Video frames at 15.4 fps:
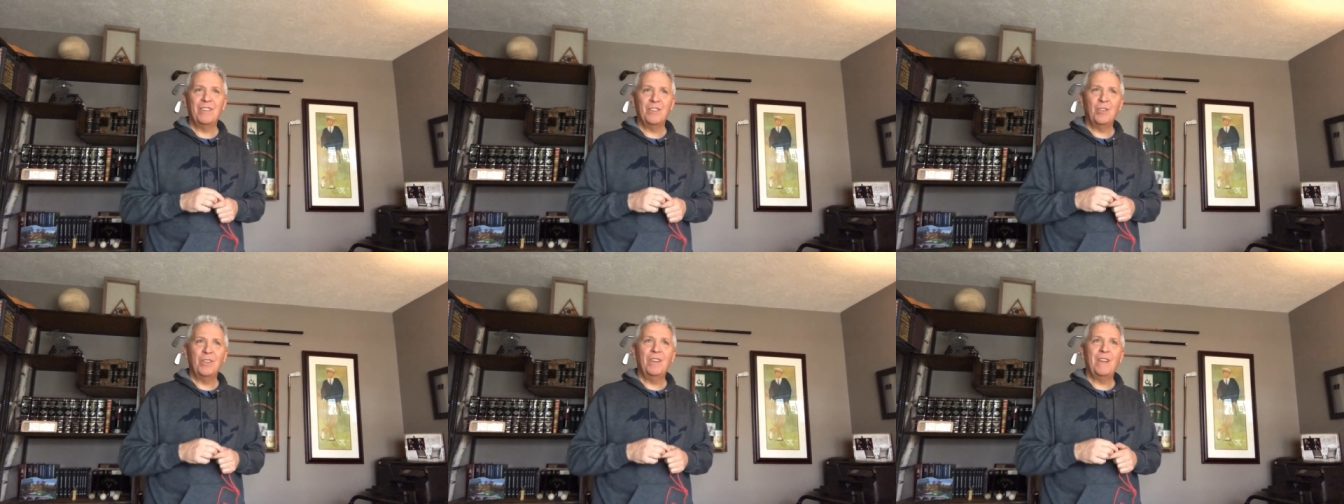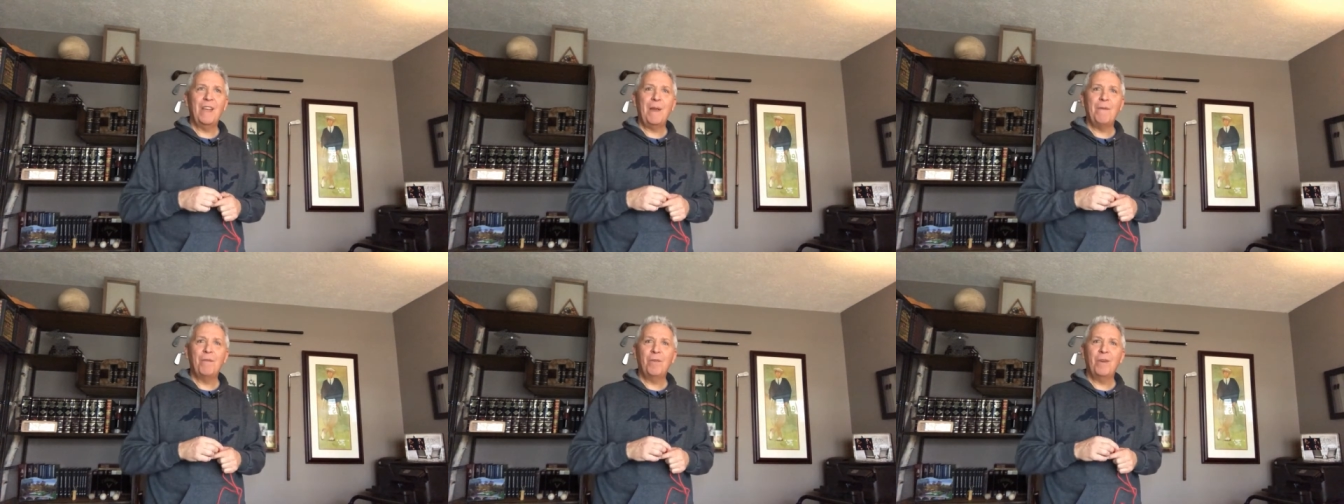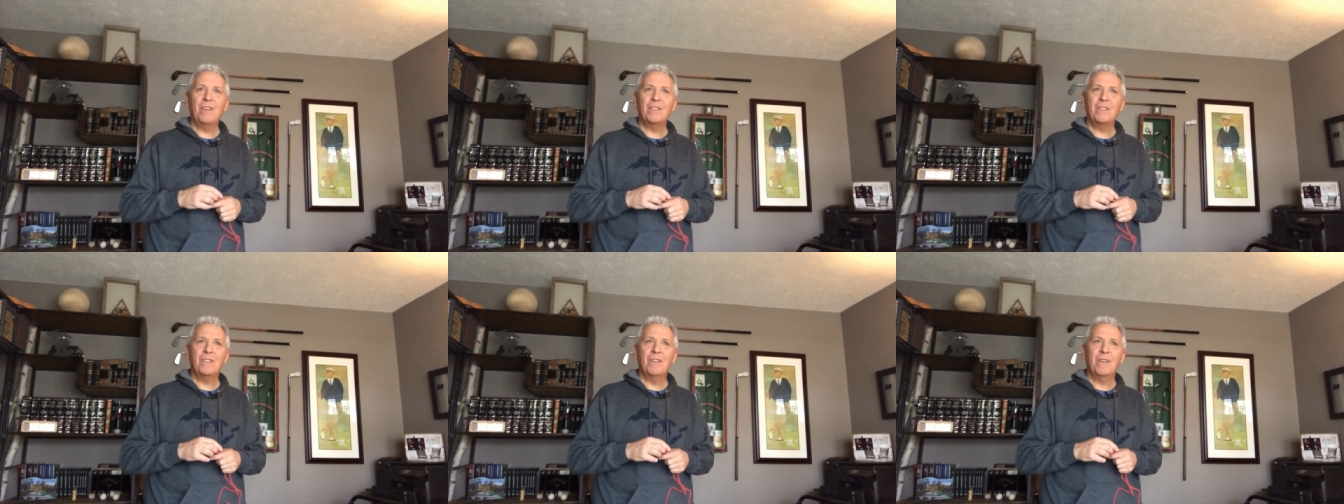it's a good time for
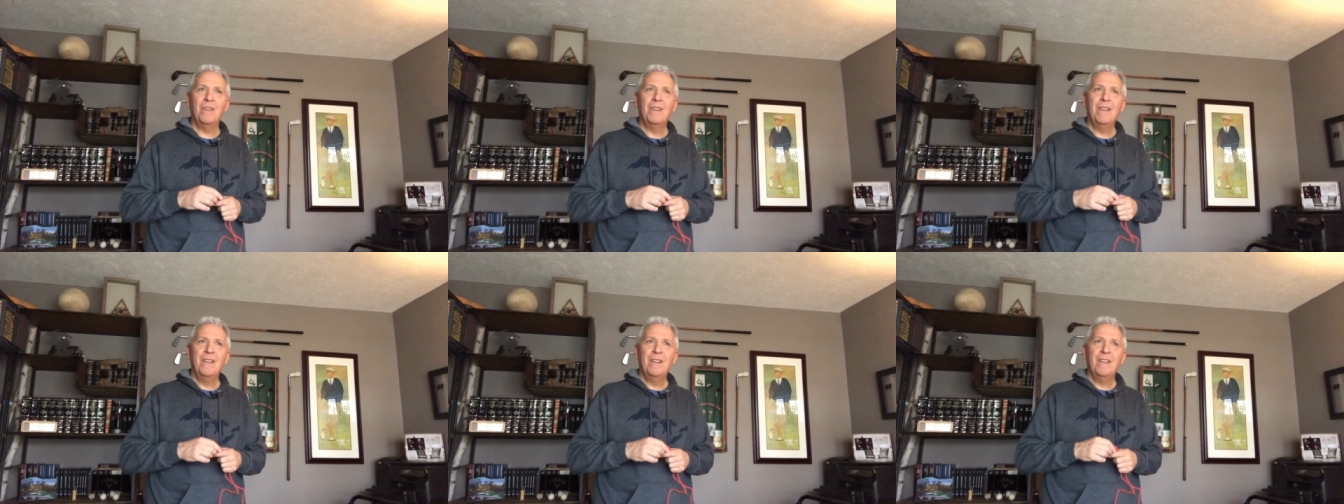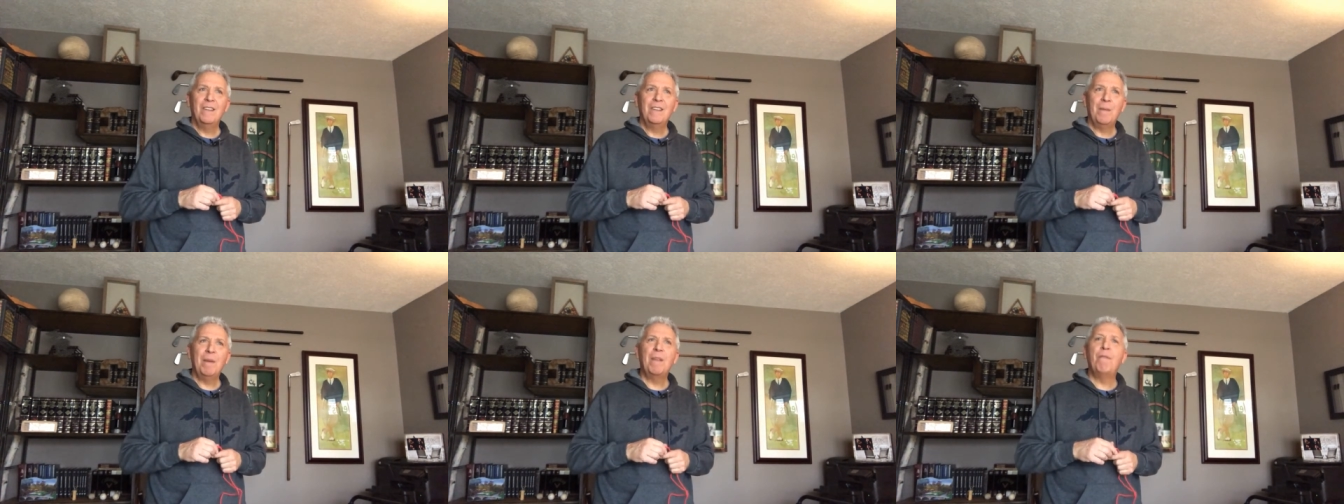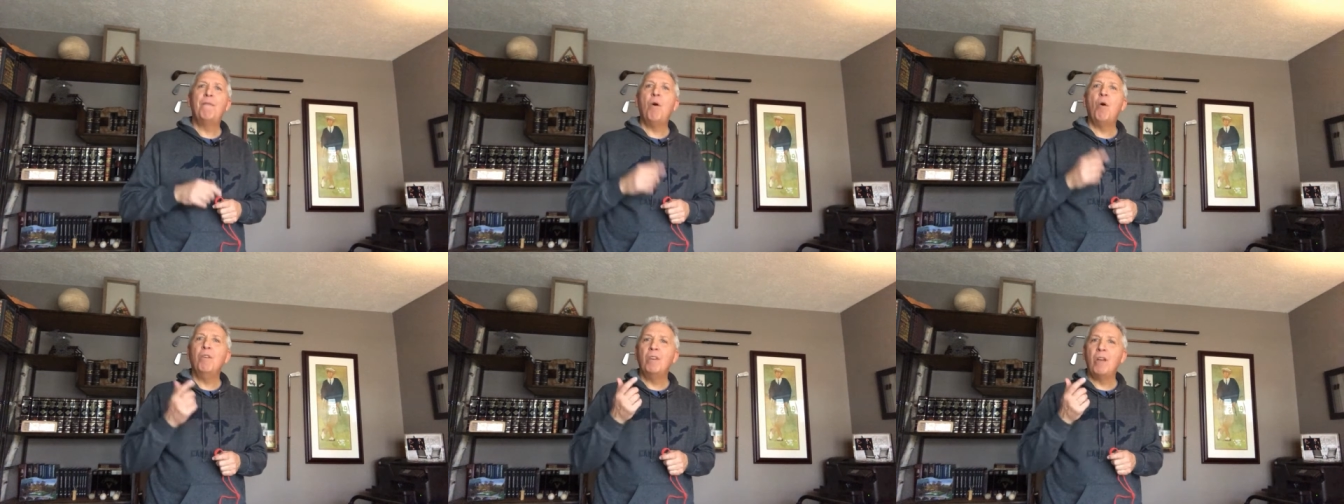us to, to make a
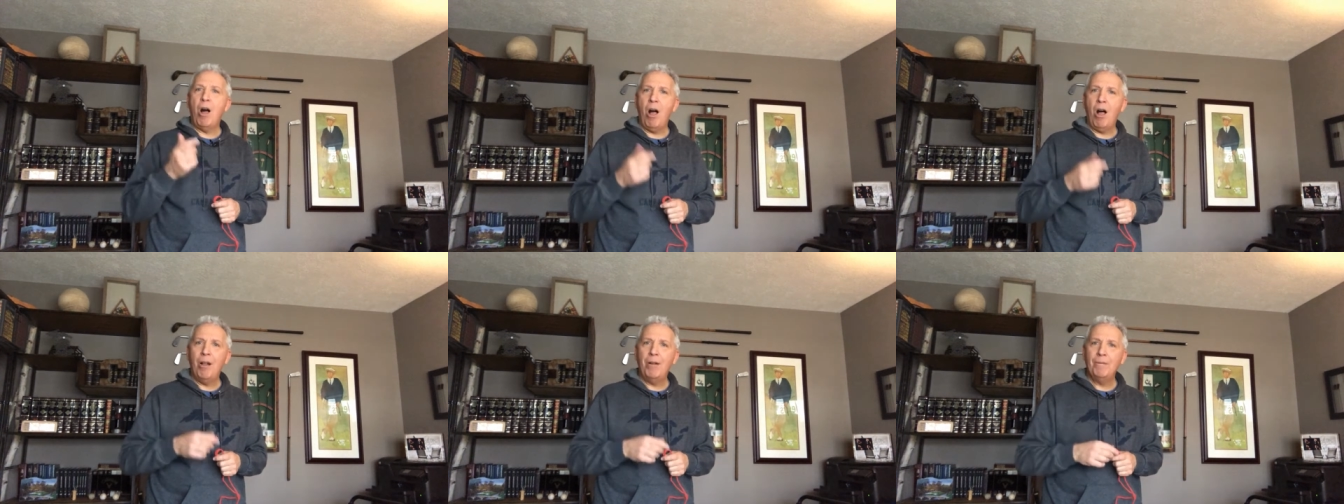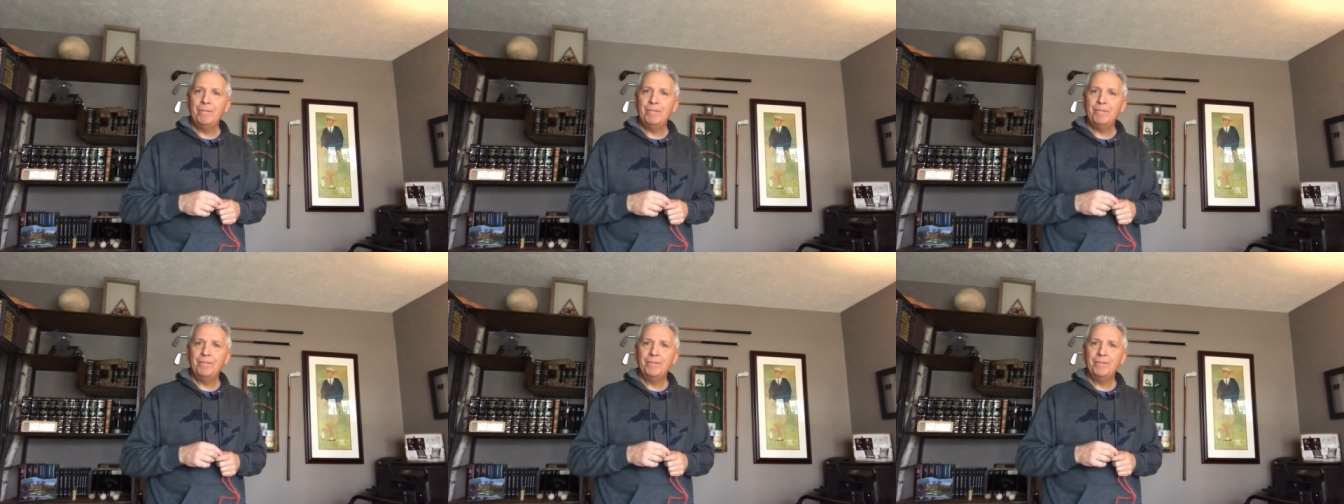phone call.